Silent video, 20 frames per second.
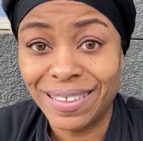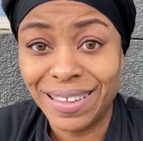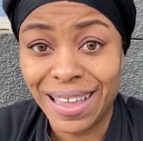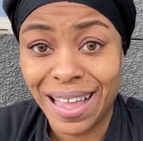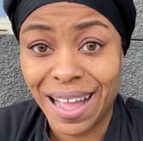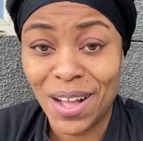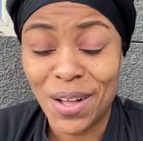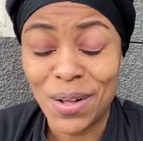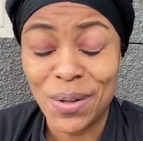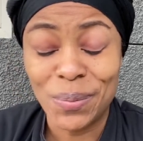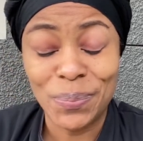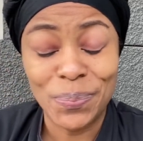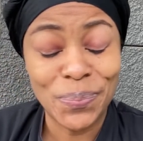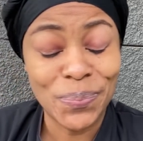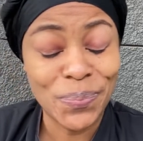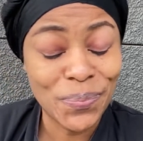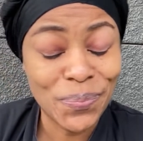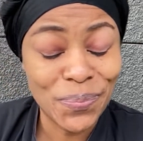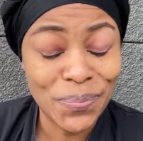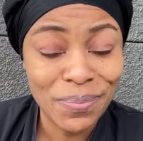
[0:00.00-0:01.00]
y'all,
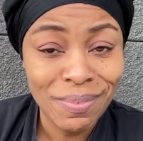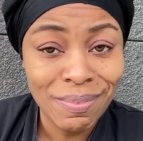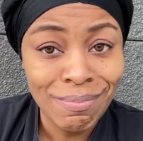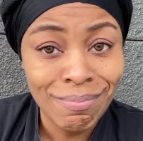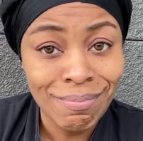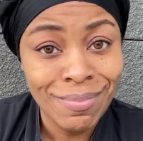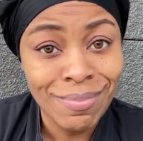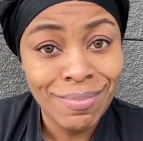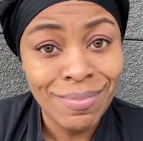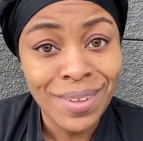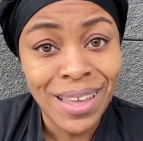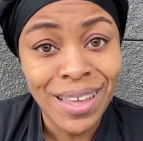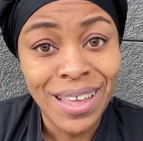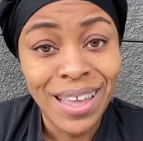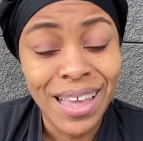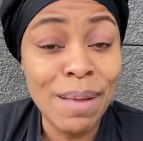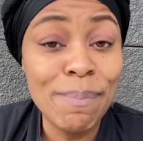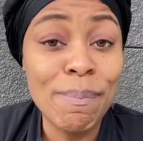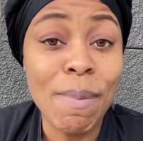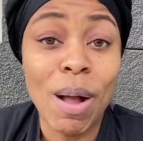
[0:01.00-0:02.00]

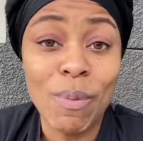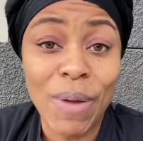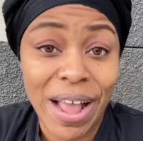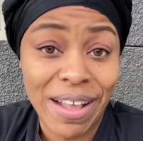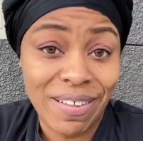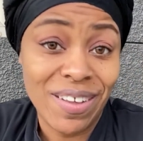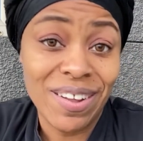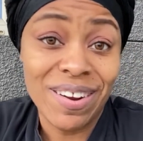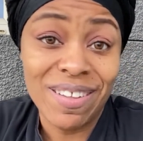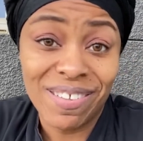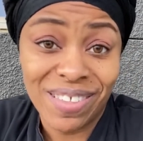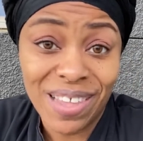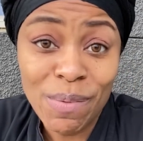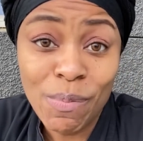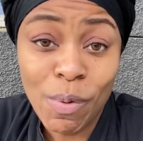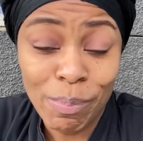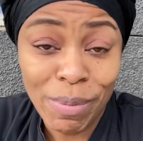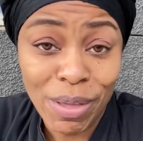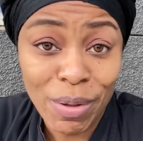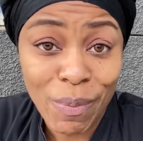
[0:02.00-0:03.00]
asking her to
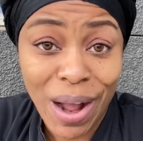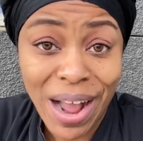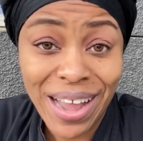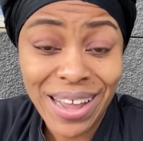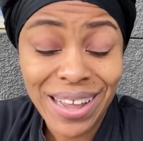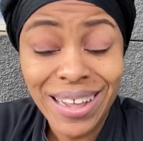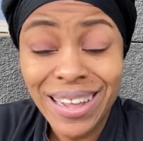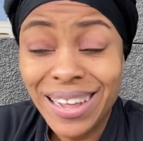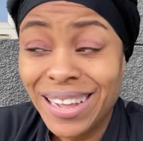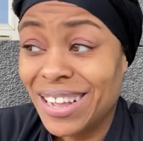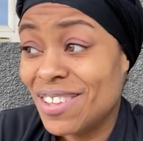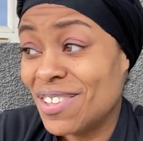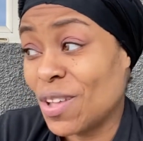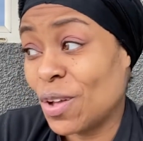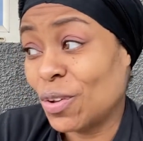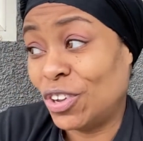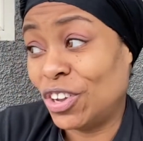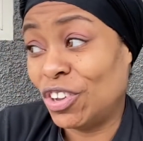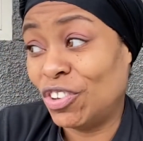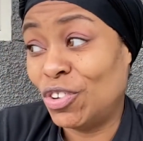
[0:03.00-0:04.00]
sleep with me, right?
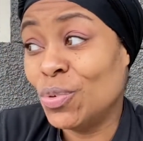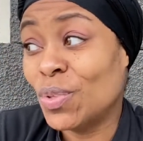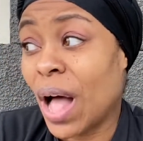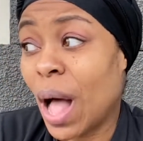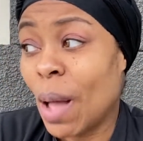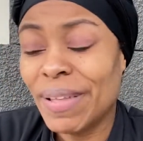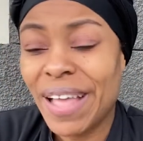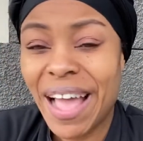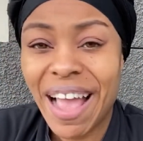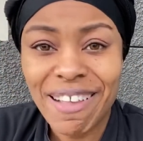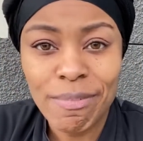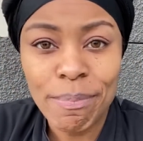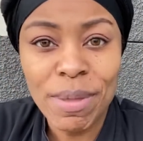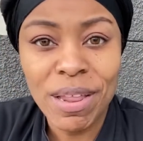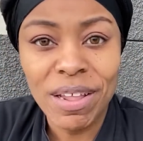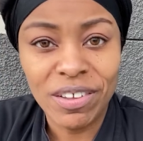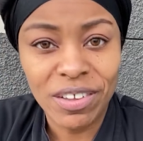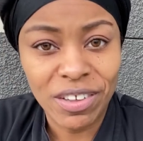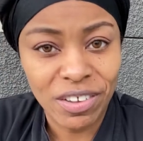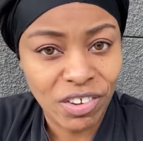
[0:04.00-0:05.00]
So, because she was always asking
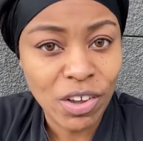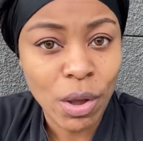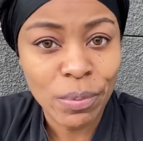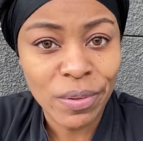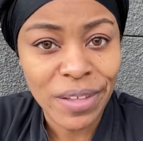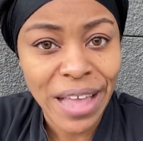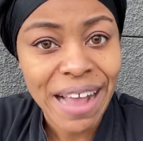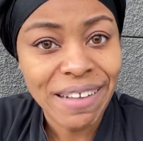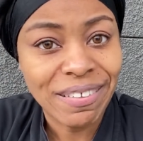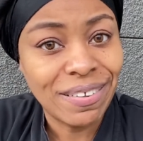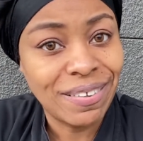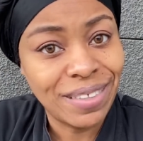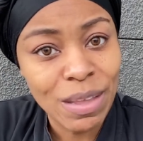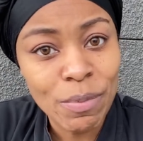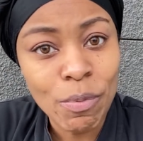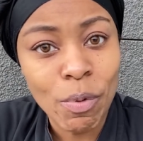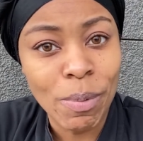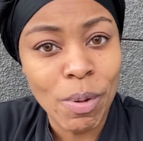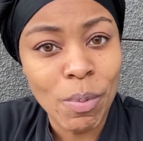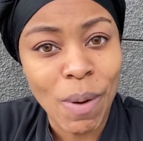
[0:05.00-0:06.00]
me, she always asked to
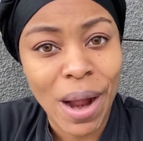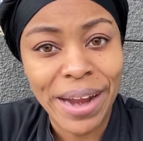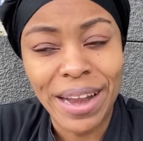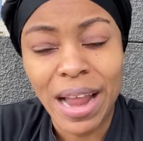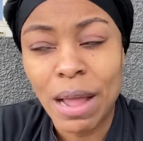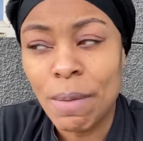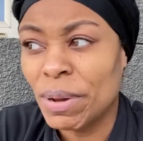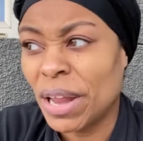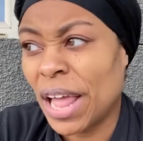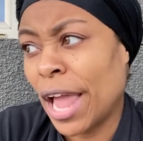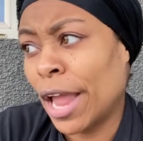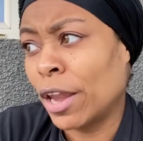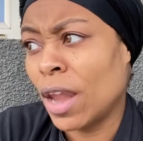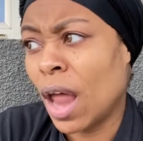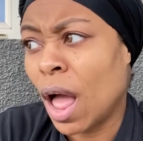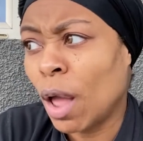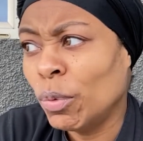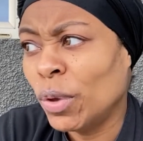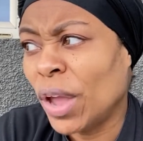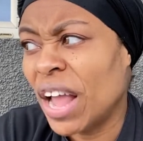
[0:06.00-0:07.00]
sleep with me, right? And I'd be like,
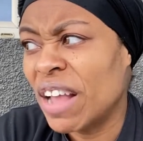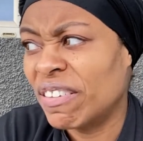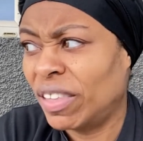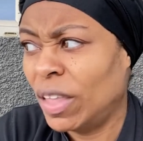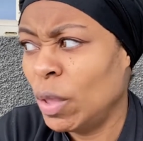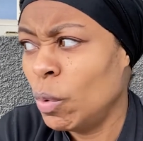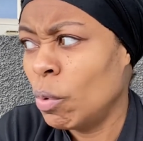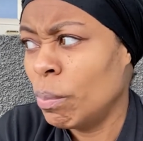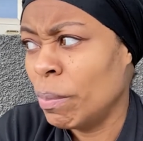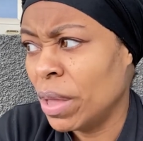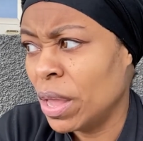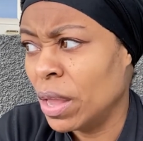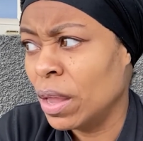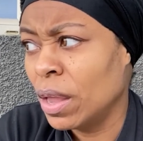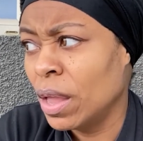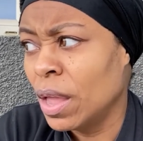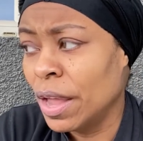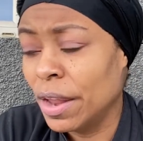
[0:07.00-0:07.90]
no, you can't sleep with me.